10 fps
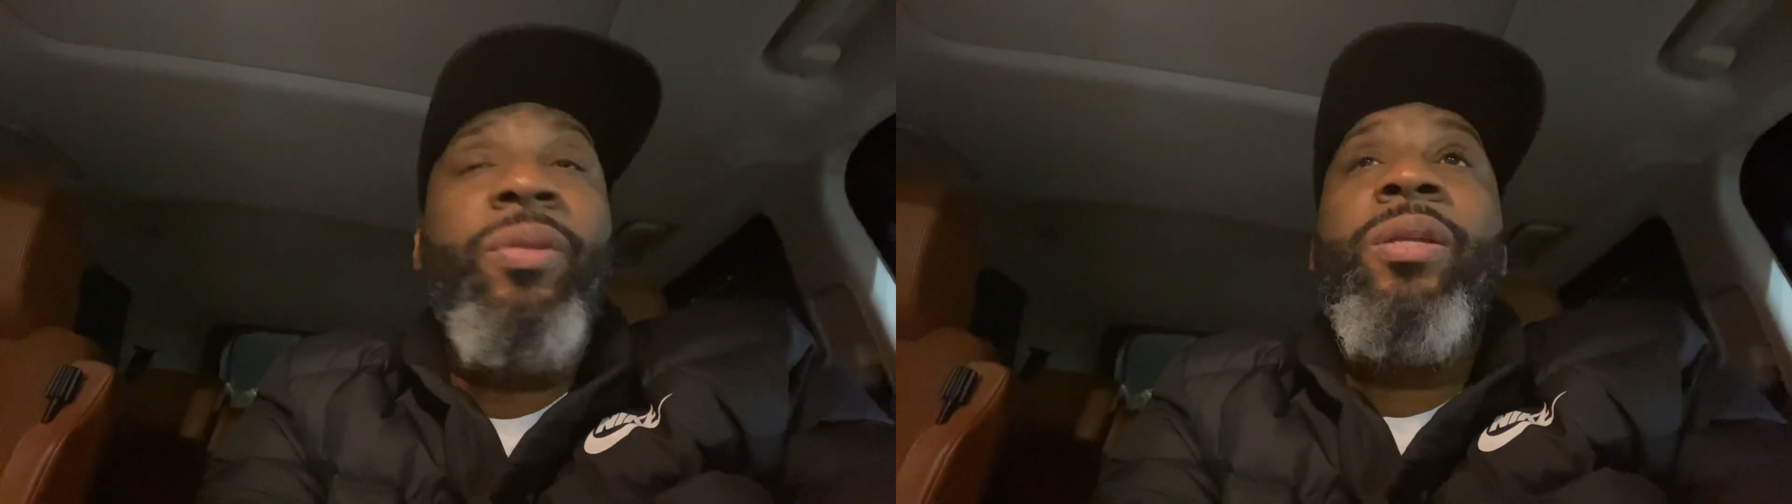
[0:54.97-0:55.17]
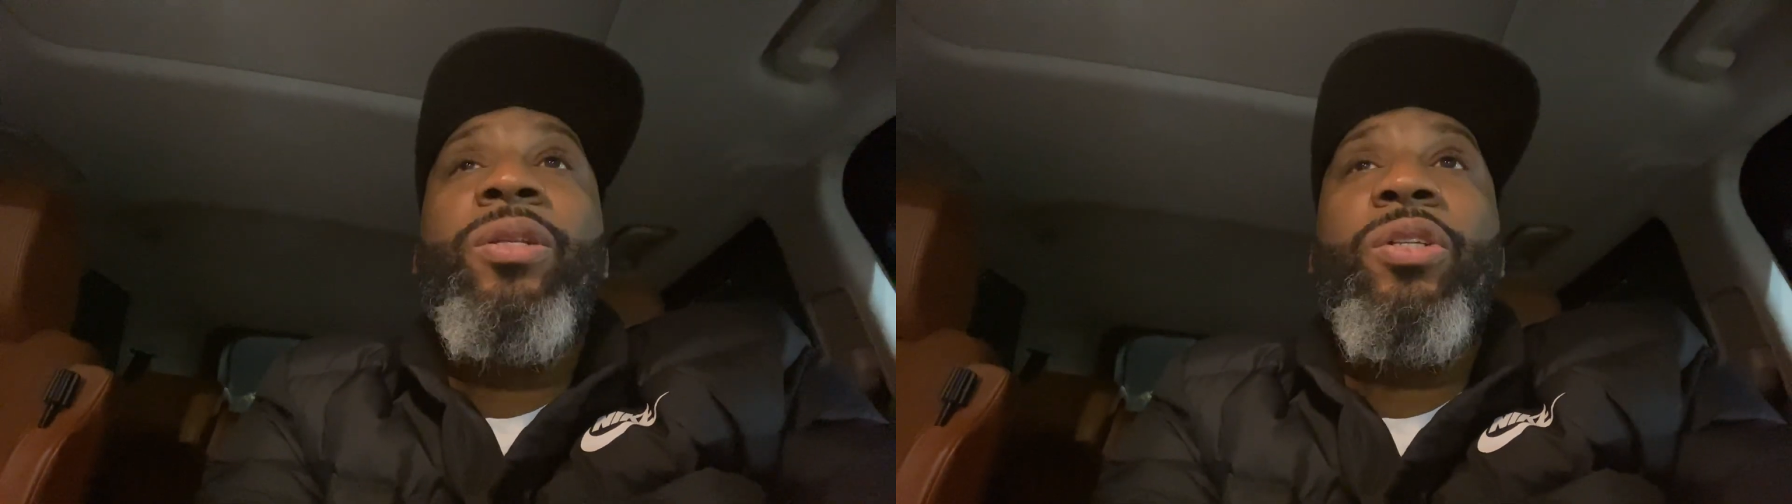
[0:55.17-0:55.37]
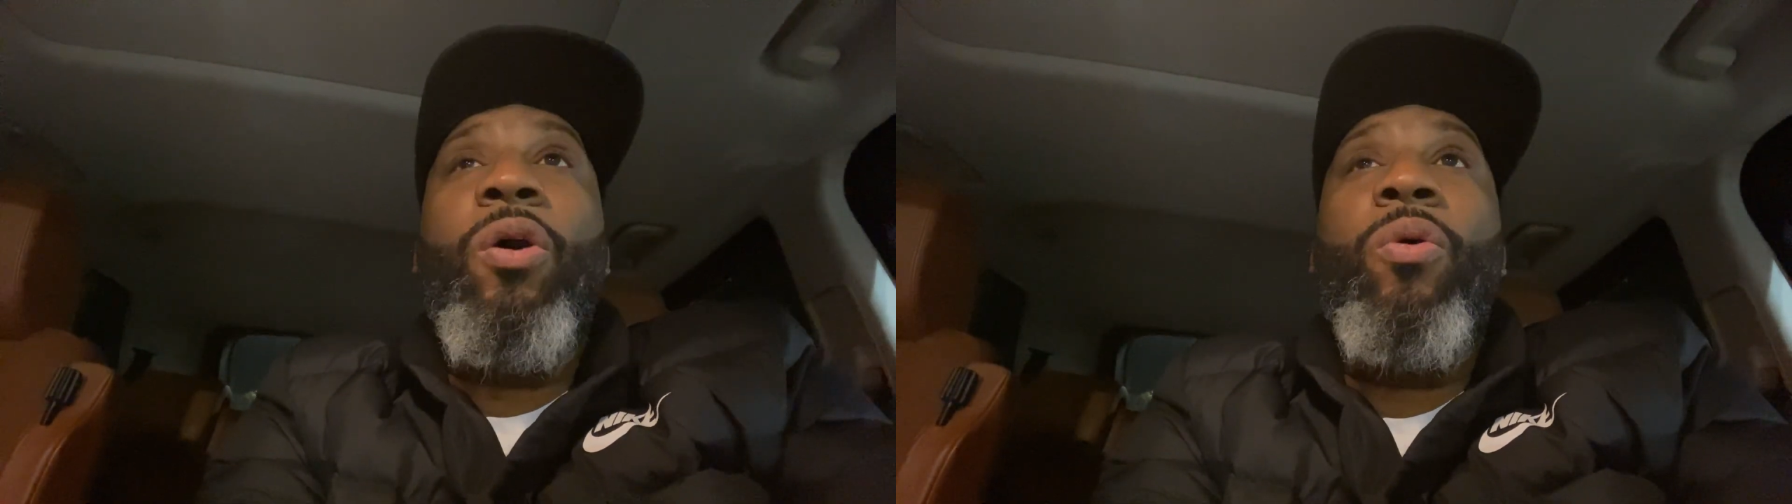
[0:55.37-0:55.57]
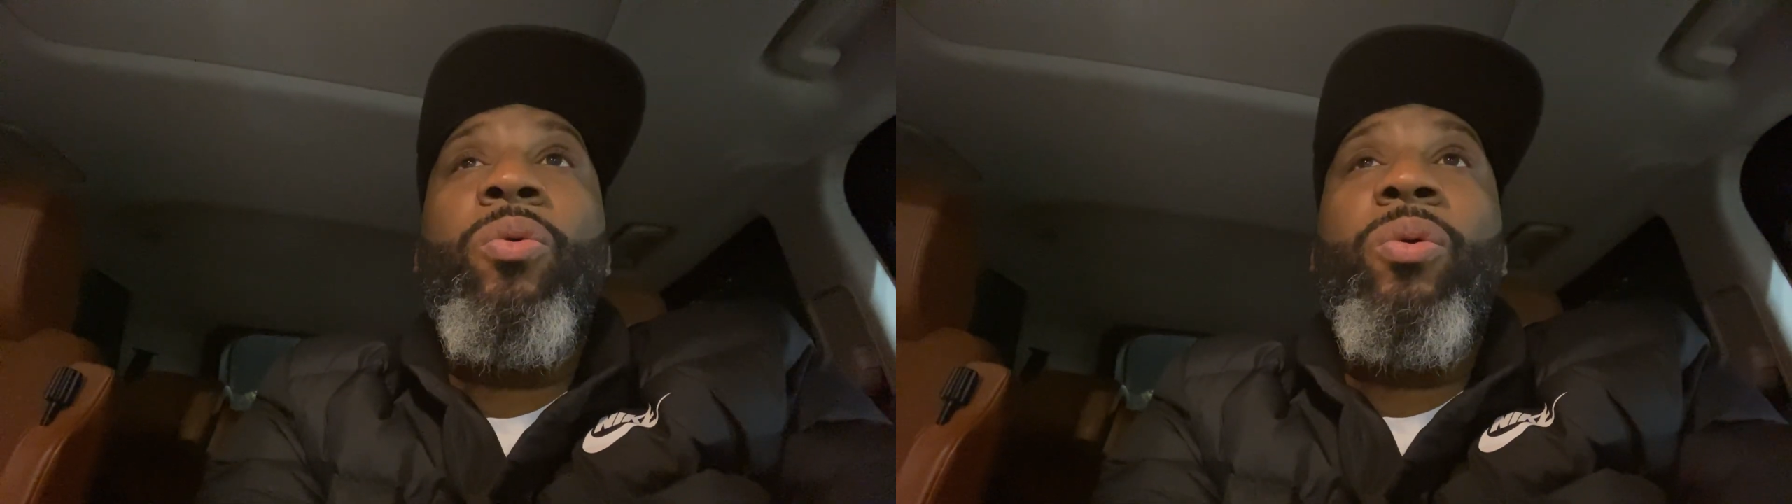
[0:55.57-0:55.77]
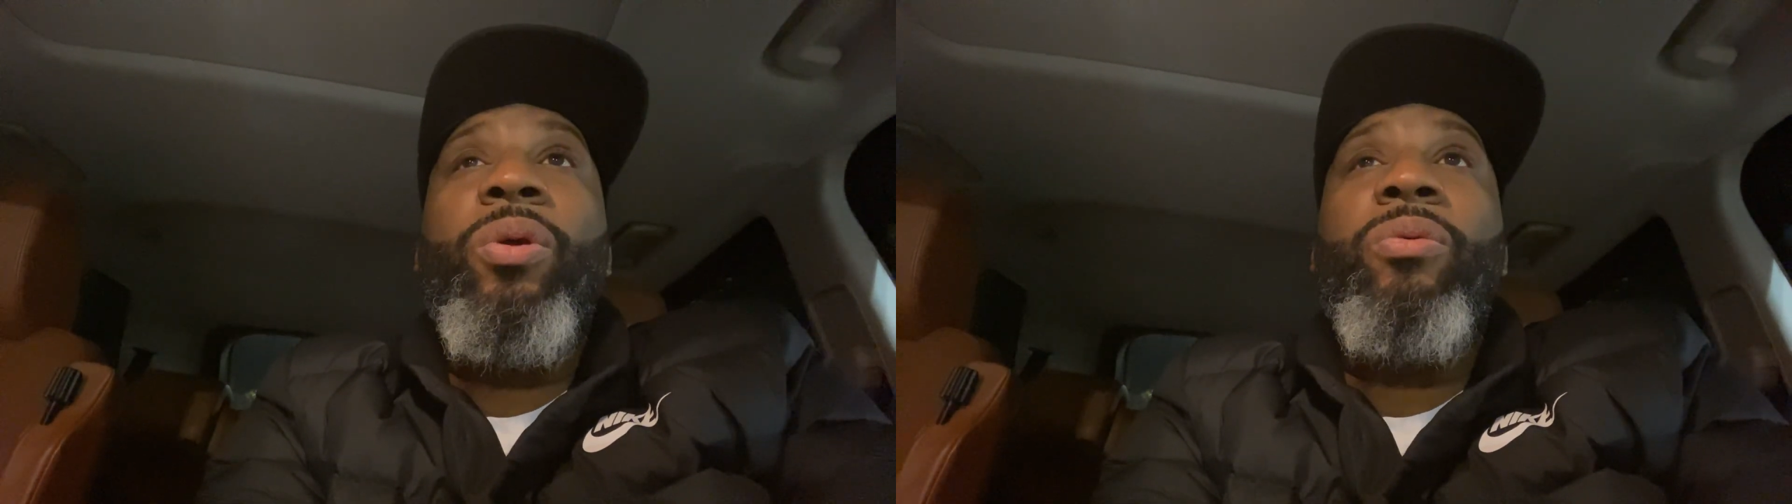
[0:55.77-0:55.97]

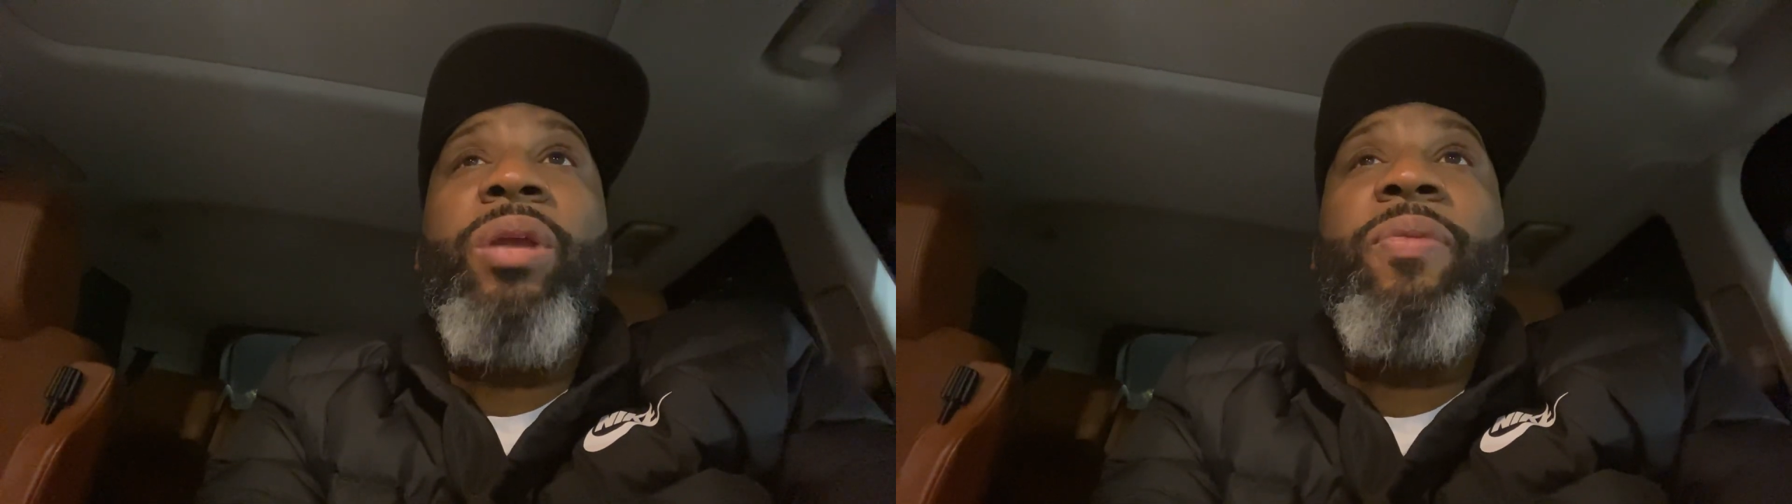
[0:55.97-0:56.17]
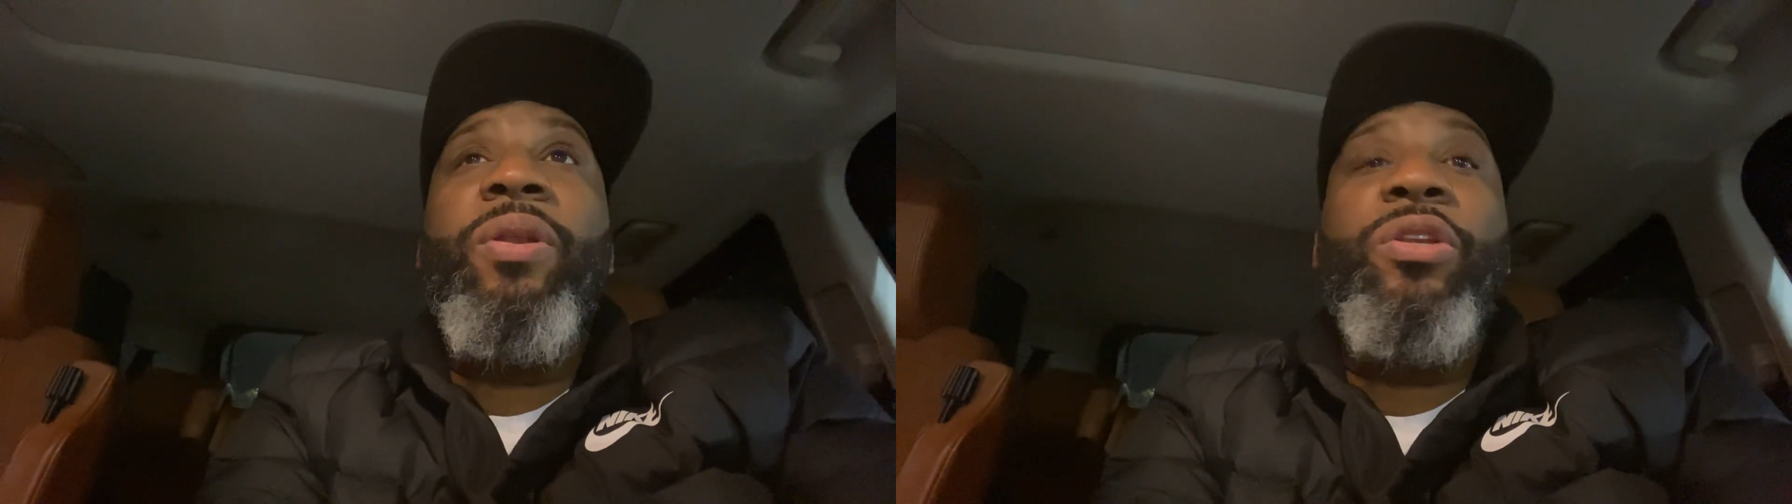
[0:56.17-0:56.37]
So in the